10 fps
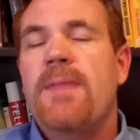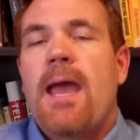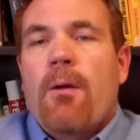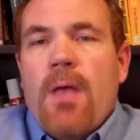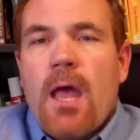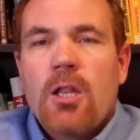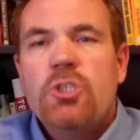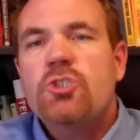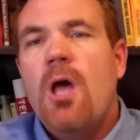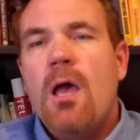Now,
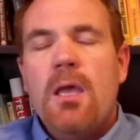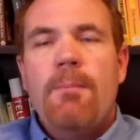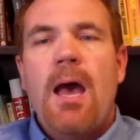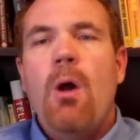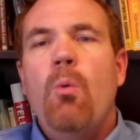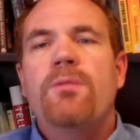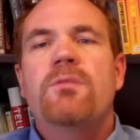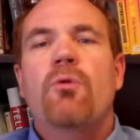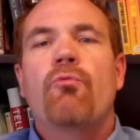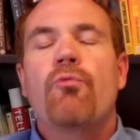let's talk about what
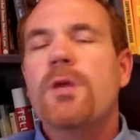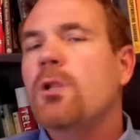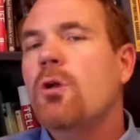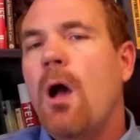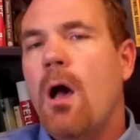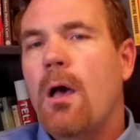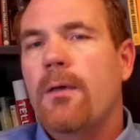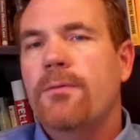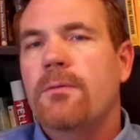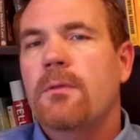the real
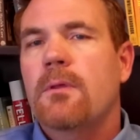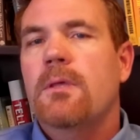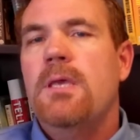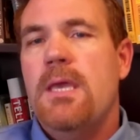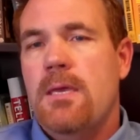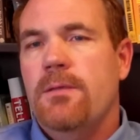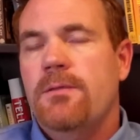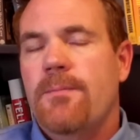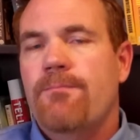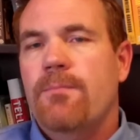cause is,